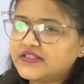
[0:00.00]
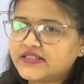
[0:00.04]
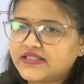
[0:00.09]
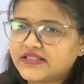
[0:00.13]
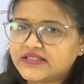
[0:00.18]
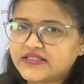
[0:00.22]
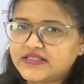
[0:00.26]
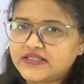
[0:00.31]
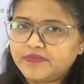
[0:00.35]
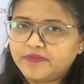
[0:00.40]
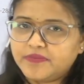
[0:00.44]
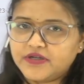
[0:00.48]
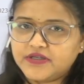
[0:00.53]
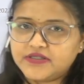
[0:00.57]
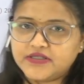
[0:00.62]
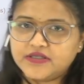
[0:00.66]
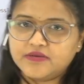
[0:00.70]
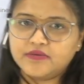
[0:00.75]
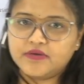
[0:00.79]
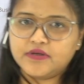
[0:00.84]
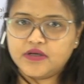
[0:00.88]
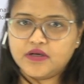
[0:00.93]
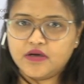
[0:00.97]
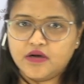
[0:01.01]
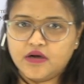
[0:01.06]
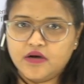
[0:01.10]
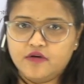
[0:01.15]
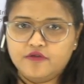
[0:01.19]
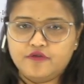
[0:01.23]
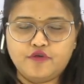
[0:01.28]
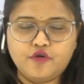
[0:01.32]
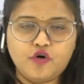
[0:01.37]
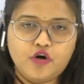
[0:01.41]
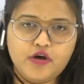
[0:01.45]

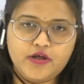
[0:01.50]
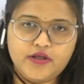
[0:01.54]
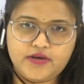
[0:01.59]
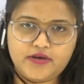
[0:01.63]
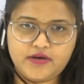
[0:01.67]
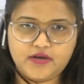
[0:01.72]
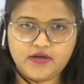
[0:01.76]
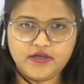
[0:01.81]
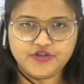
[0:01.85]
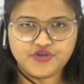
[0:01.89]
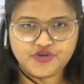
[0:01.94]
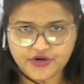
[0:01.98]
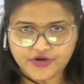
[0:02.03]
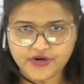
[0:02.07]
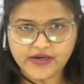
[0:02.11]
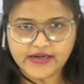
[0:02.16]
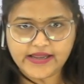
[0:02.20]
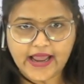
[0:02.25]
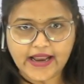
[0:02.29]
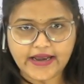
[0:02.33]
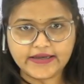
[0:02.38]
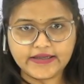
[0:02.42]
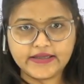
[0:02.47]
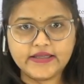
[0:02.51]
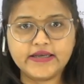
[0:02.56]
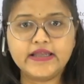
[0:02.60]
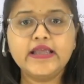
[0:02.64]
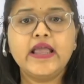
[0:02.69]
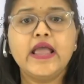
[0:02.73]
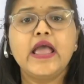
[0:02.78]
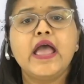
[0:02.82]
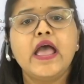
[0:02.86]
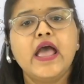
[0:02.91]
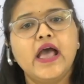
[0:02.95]
60% for general
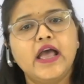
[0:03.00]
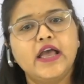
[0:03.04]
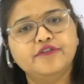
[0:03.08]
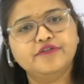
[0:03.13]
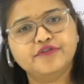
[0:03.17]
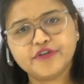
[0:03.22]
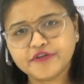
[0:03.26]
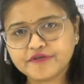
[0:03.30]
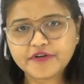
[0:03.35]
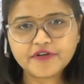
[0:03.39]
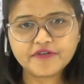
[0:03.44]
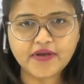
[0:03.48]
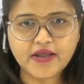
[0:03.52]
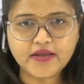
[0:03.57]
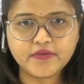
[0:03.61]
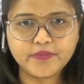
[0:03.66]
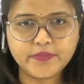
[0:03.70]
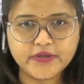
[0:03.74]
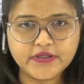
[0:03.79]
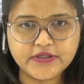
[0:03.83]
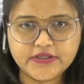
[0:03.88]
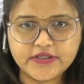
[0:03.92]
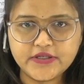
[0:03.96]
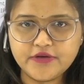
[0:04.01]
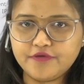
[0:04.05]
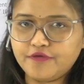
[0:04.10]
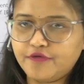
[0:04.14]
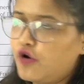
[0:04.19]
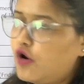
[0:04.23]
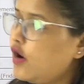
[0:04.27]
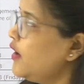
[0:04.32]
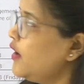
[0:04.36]
category and 55% for